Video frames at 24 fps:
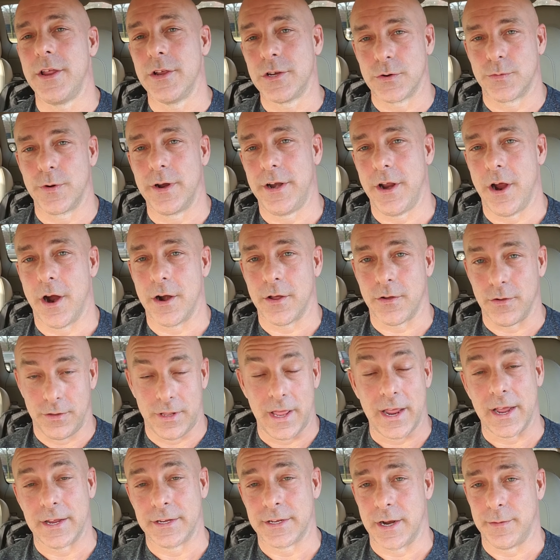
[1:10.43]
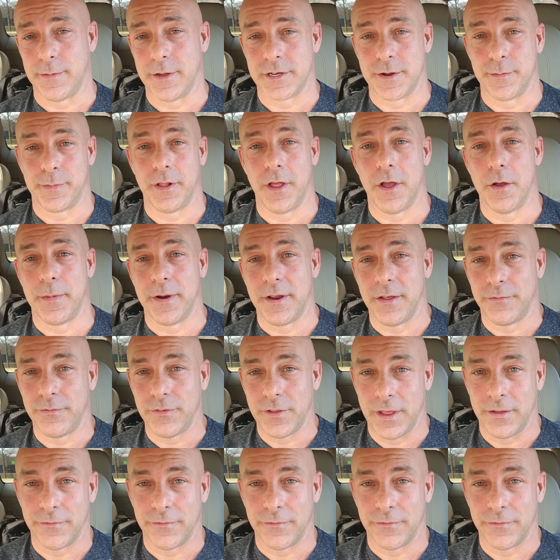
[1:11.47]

You should read the article, like I said, and listen below. But if,